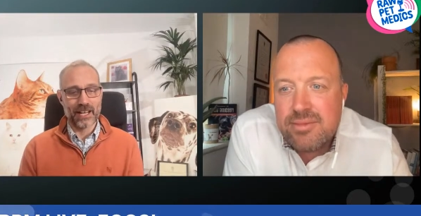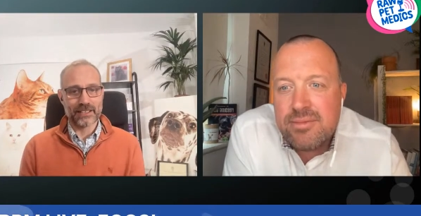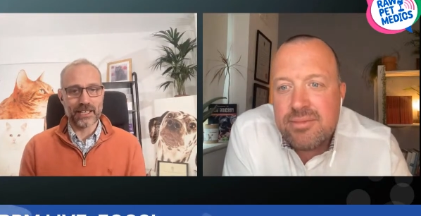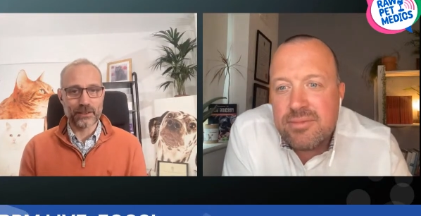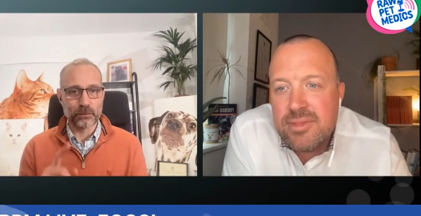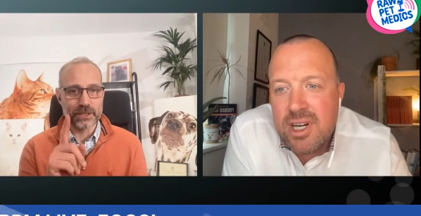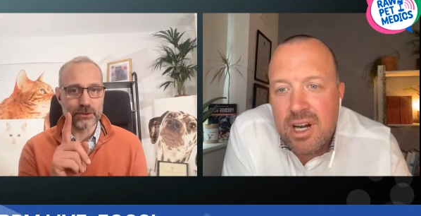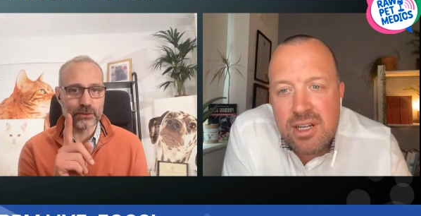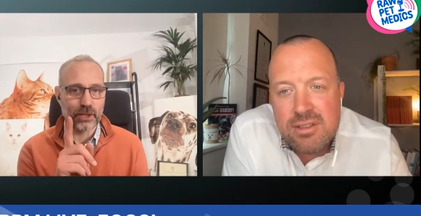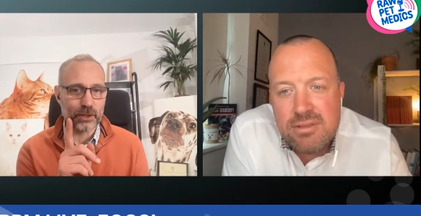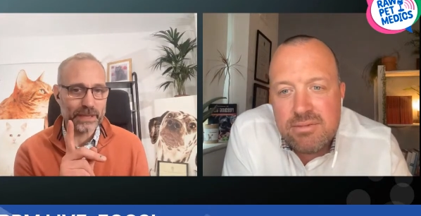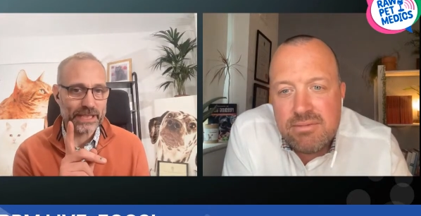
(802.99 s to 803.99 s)
Speaker 1: Now, what no. you've
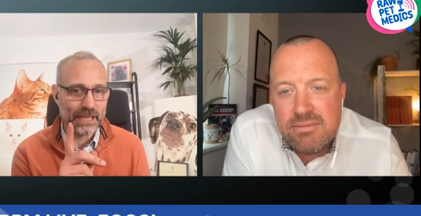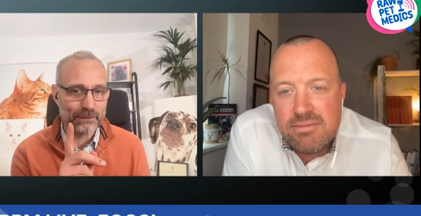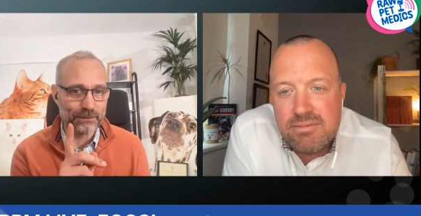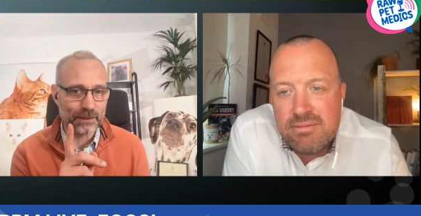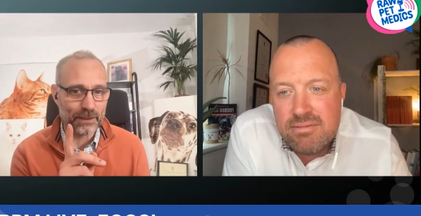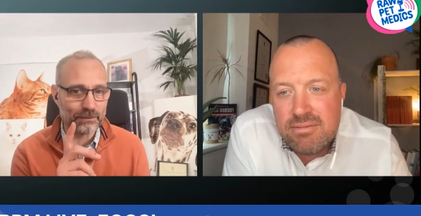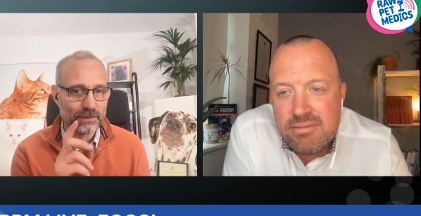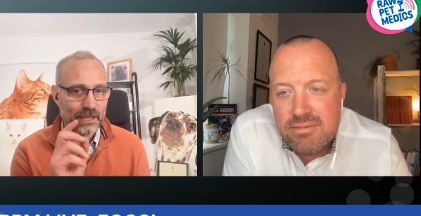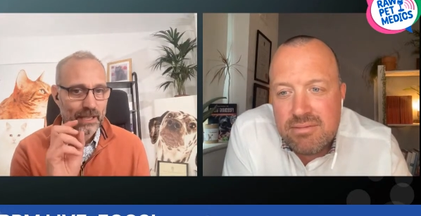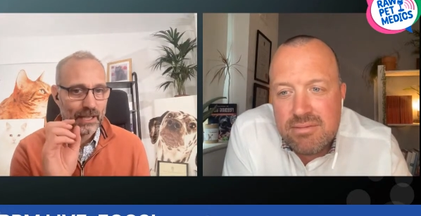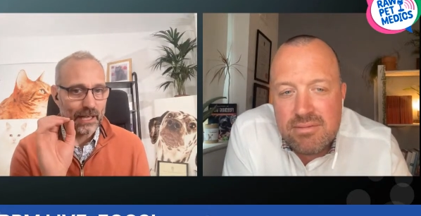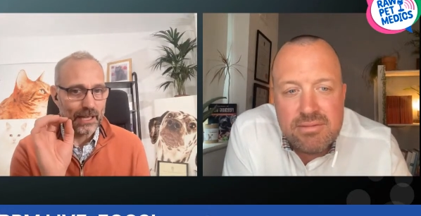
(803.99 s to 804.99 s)
got to be careful of
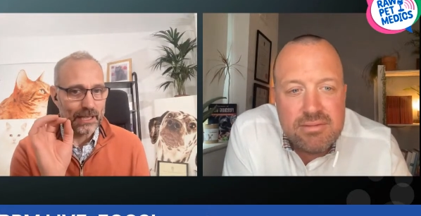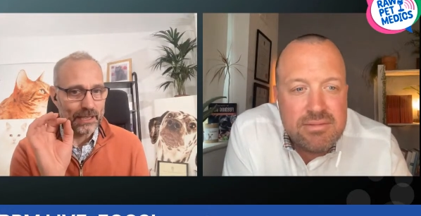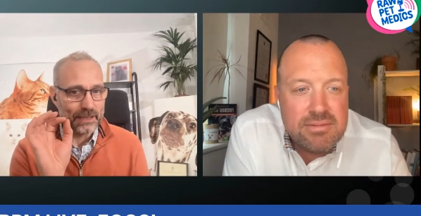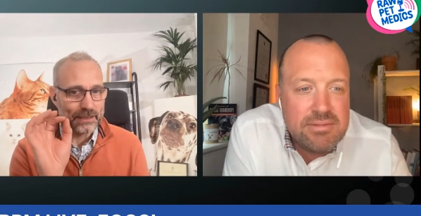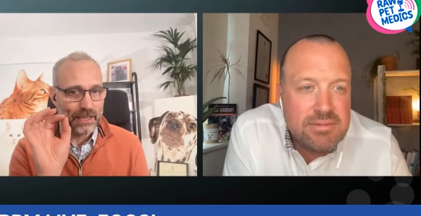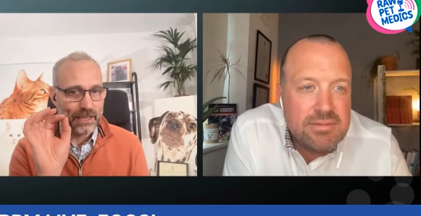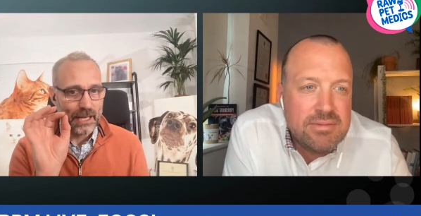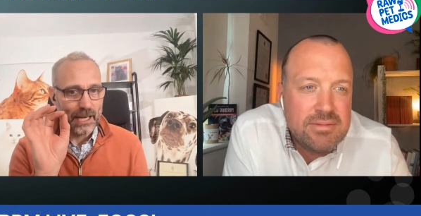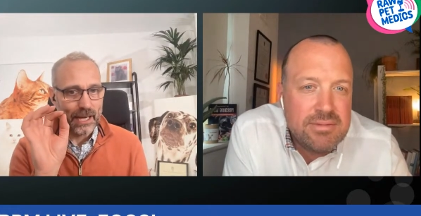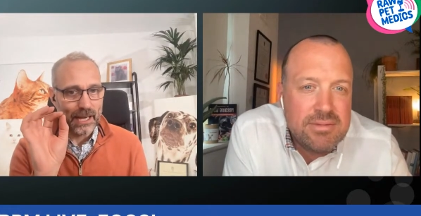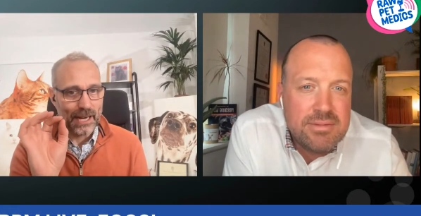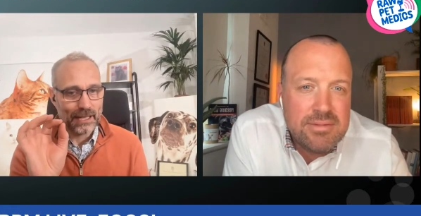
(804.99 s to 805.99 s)
is
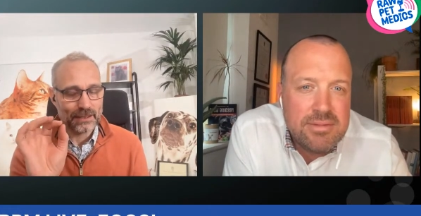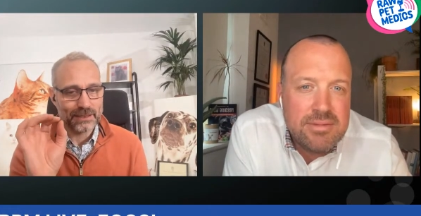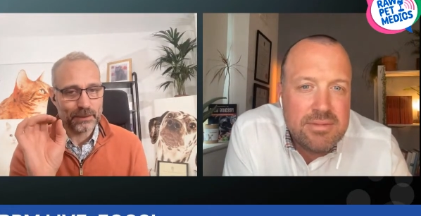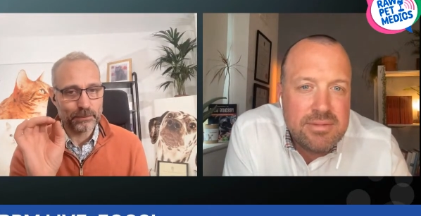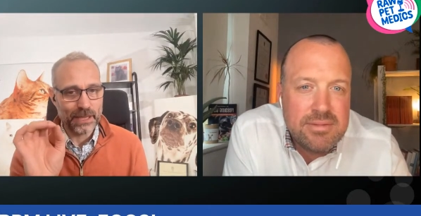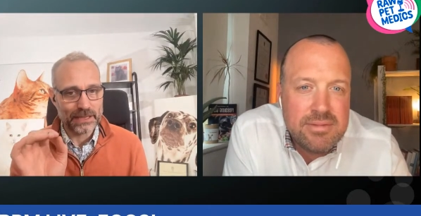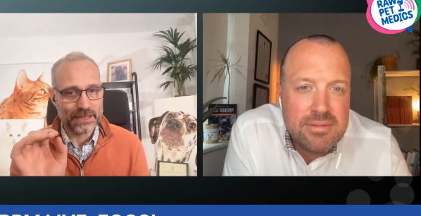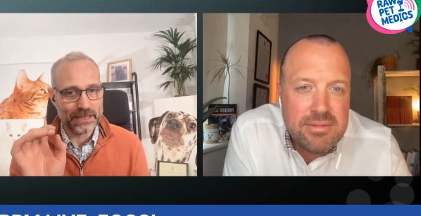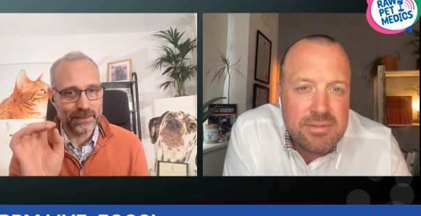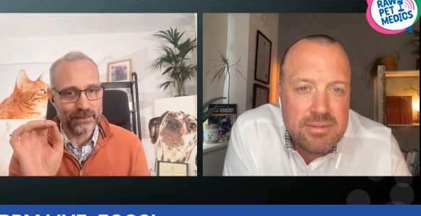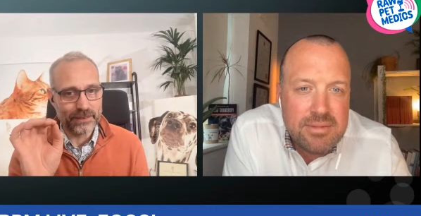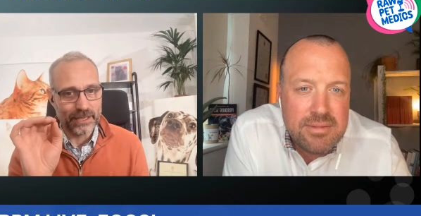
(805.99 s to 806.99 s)
as the
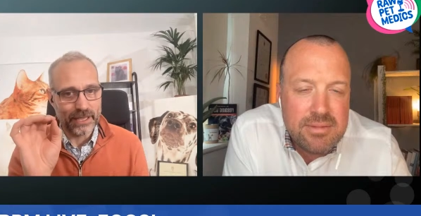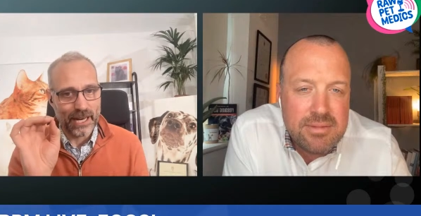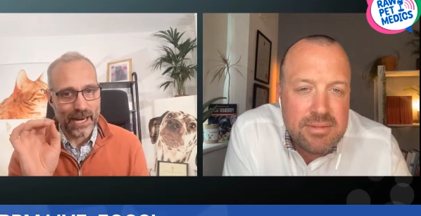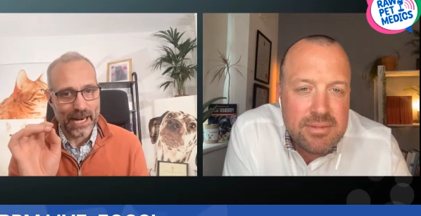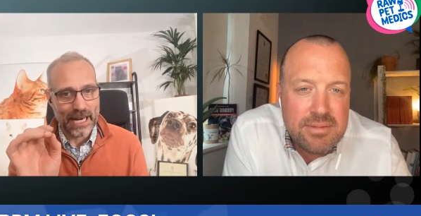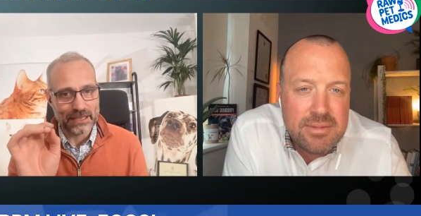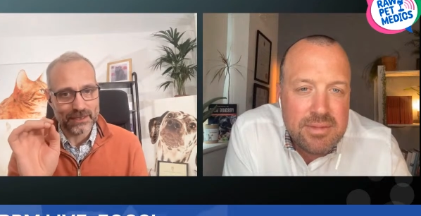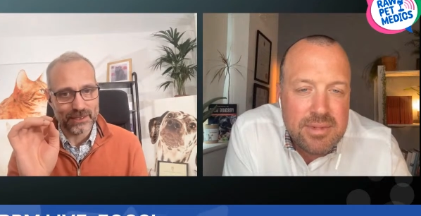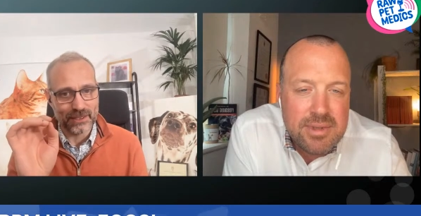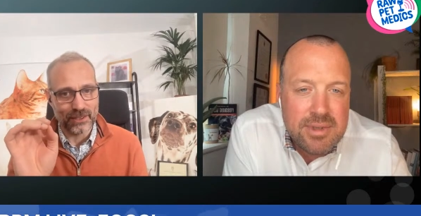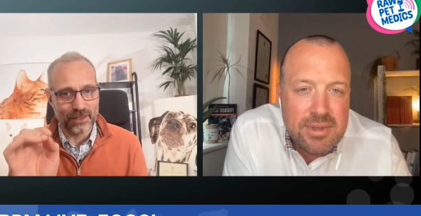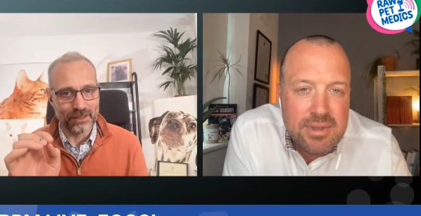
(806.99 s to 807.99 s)
bacteria act
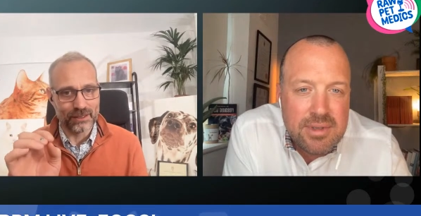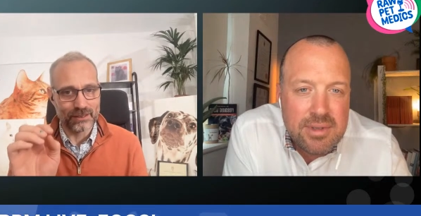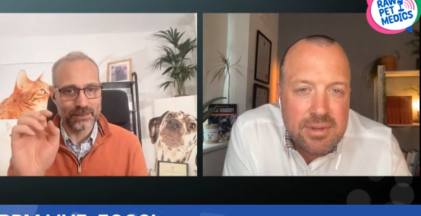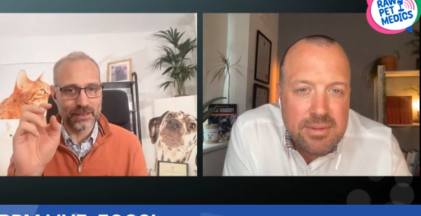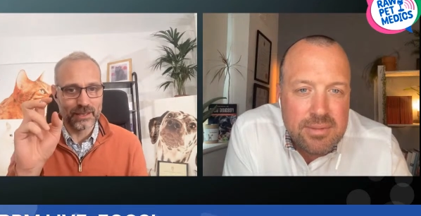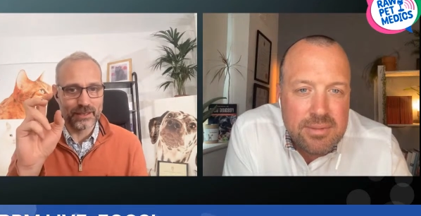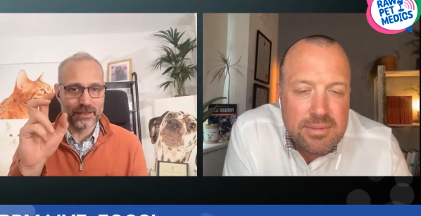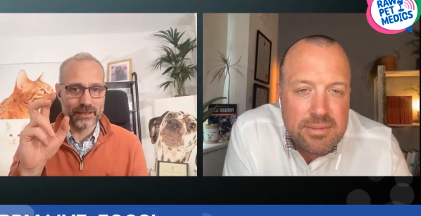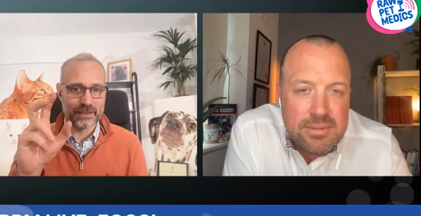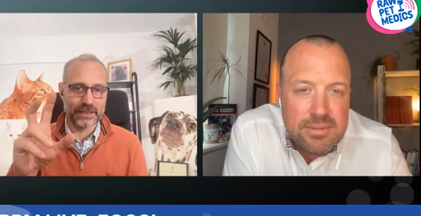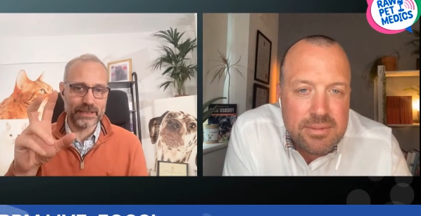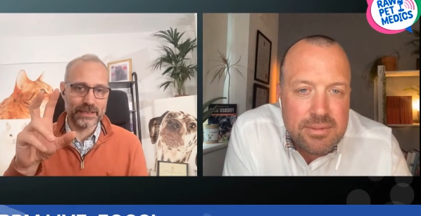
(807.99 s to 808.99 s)
on
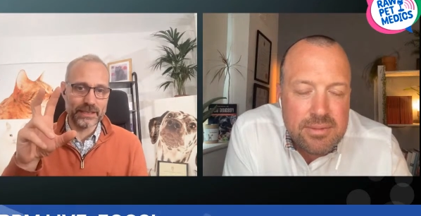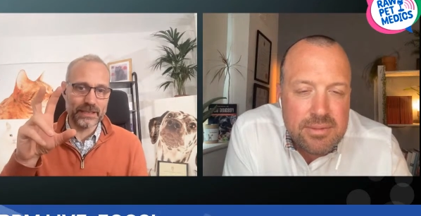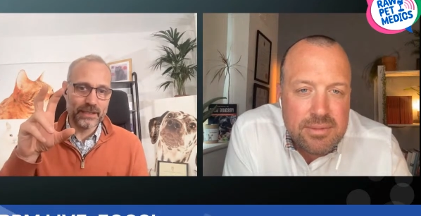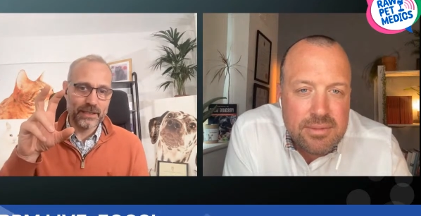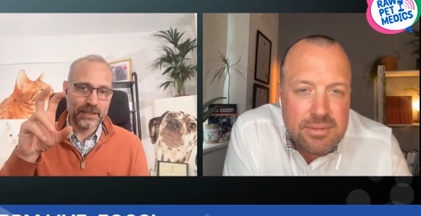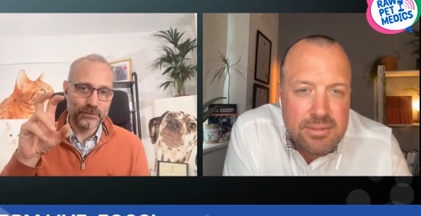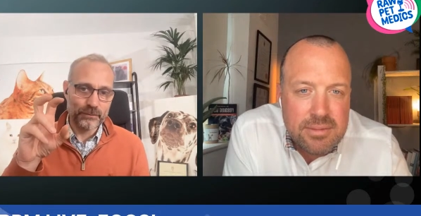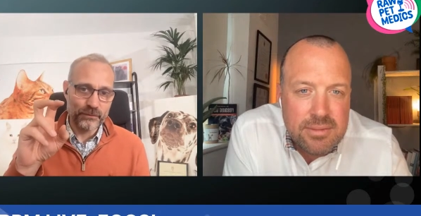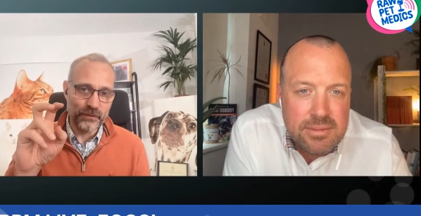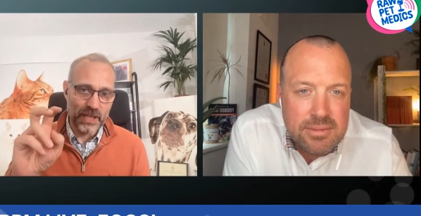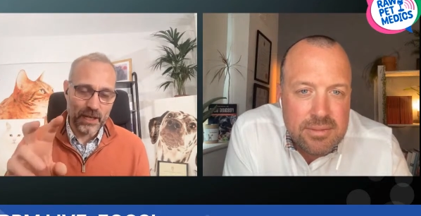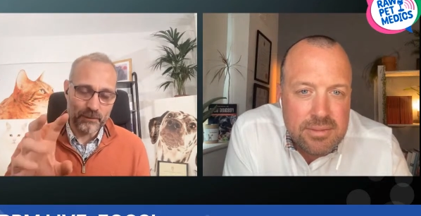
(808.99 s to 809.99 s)
the
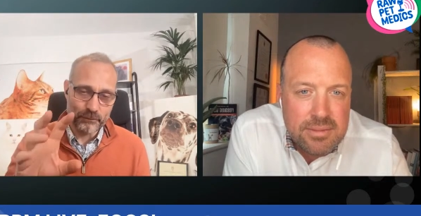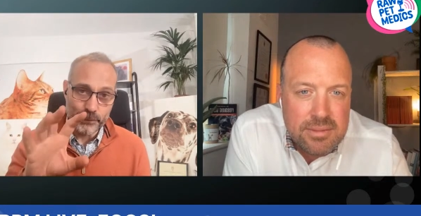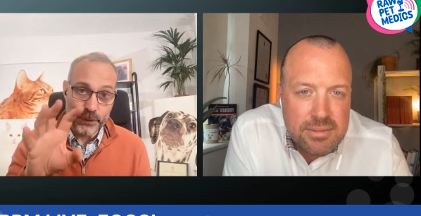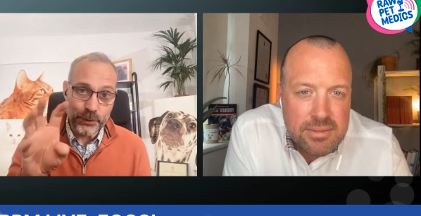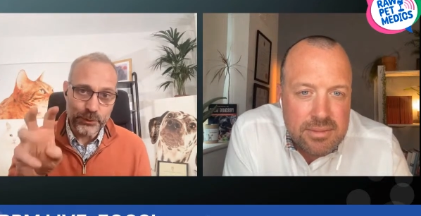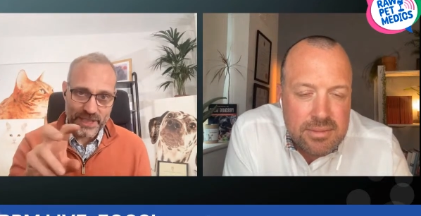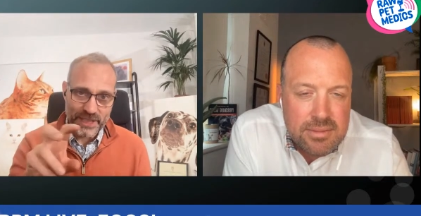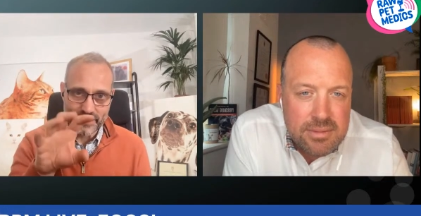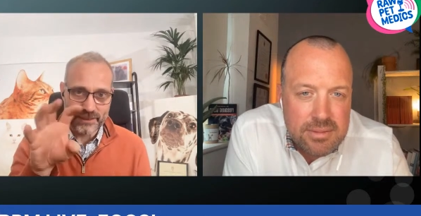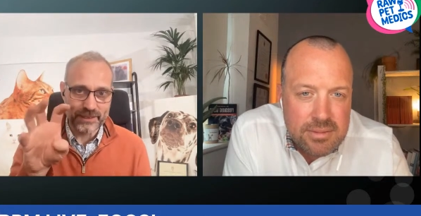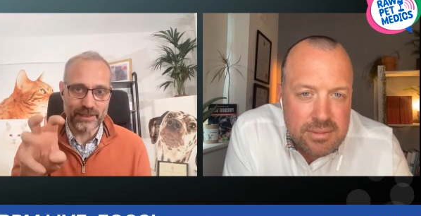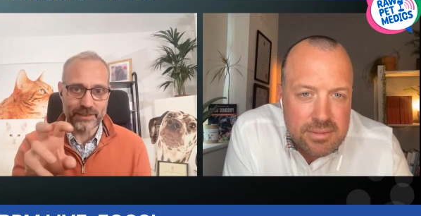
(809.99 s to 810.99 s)
um, mucin,
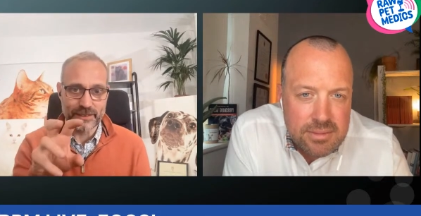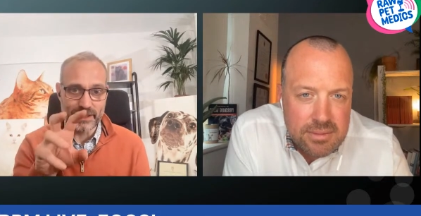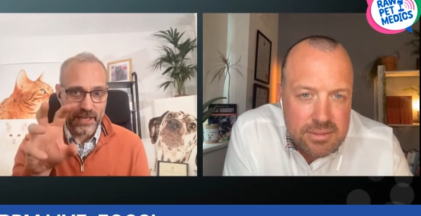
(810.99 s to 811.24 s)
the, the